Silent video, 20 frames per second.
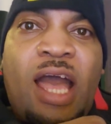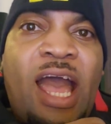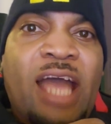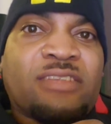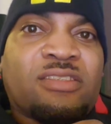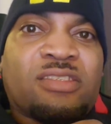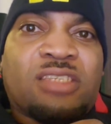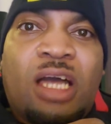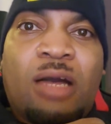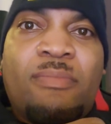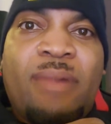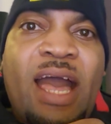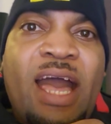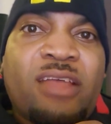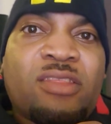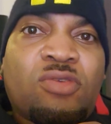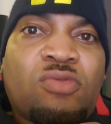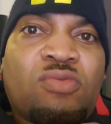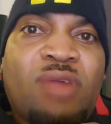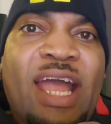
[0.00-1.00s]
some out
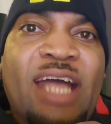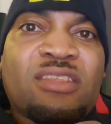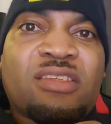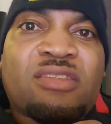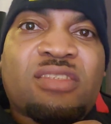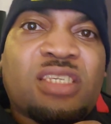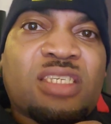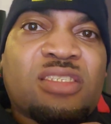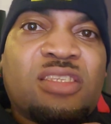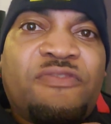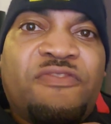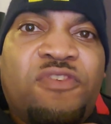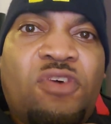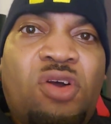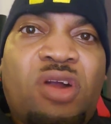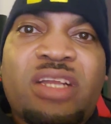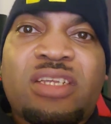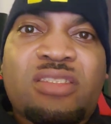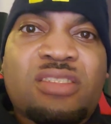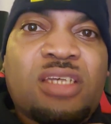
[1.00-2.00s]
of the round of
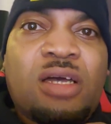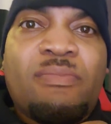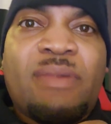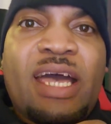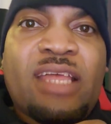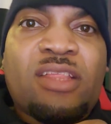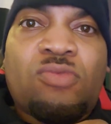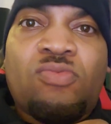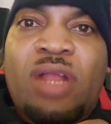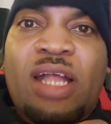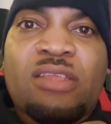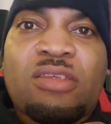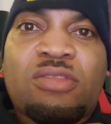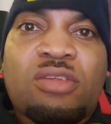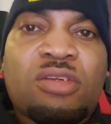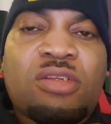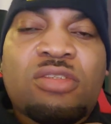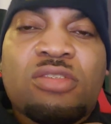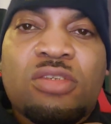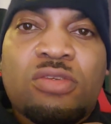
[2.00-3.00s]
64 and some out of the round of
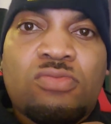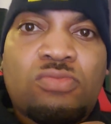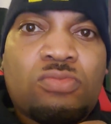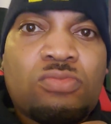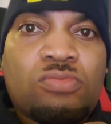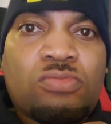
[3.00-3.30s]
32.